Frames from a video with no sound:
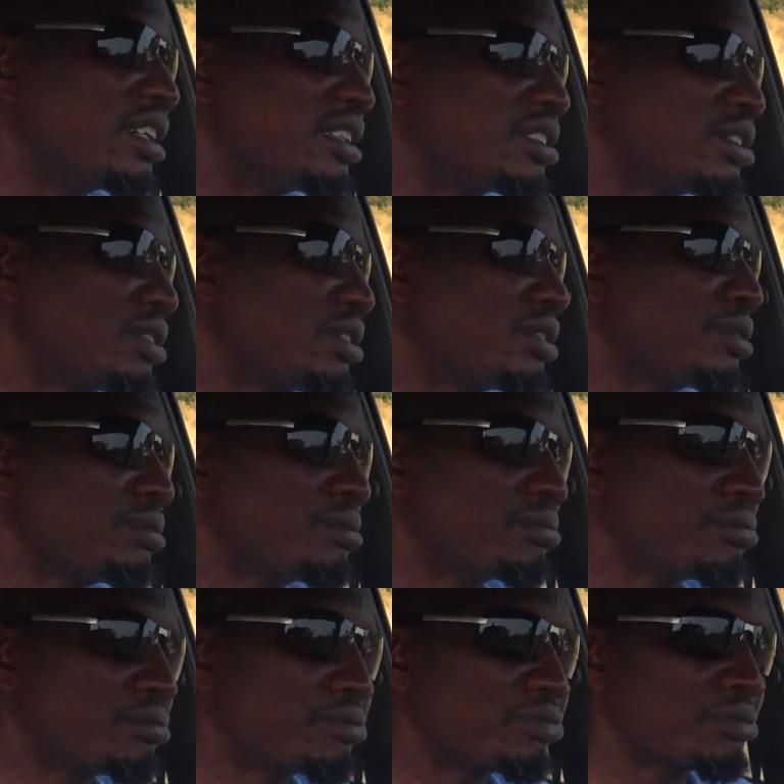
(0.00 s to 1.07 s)
So
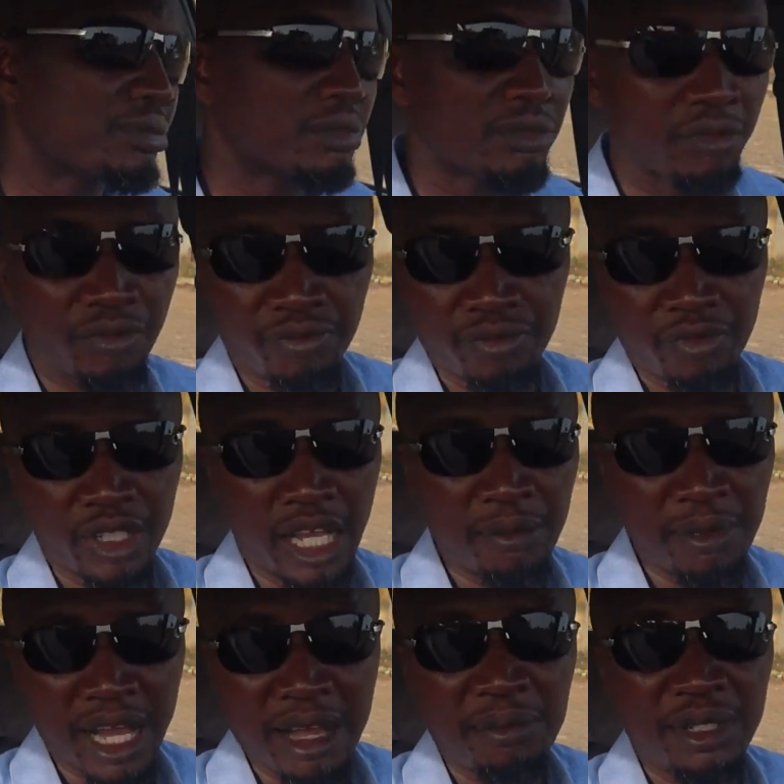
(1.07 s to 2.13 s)
I'm
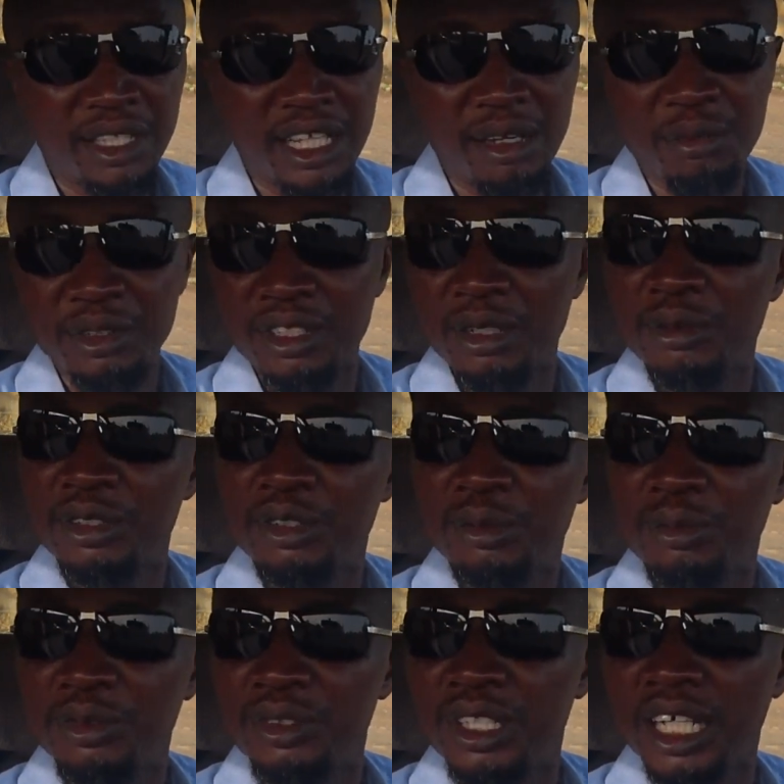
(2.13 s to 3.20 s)
happy that I've been able to
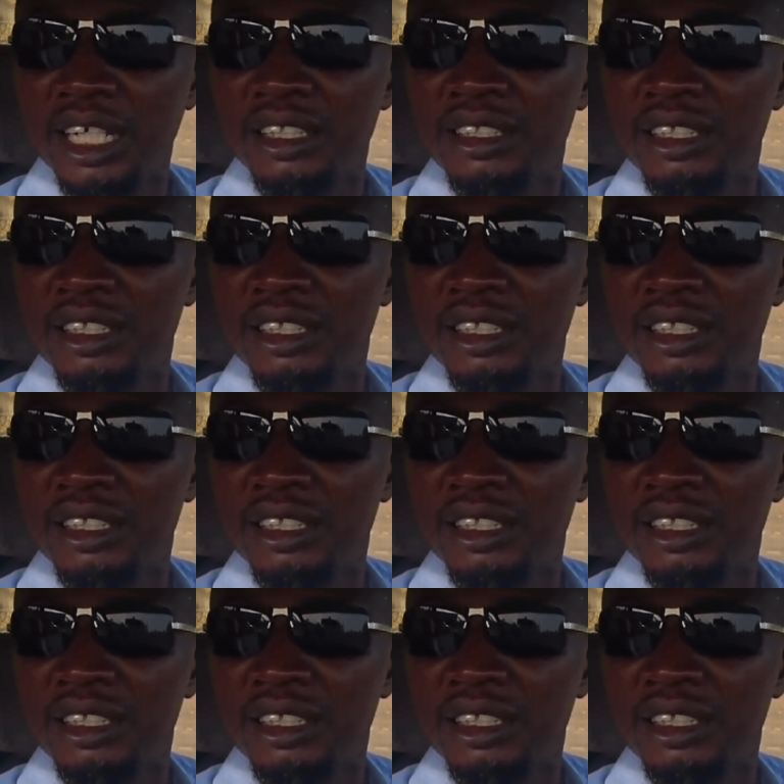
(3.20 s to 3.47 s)
put that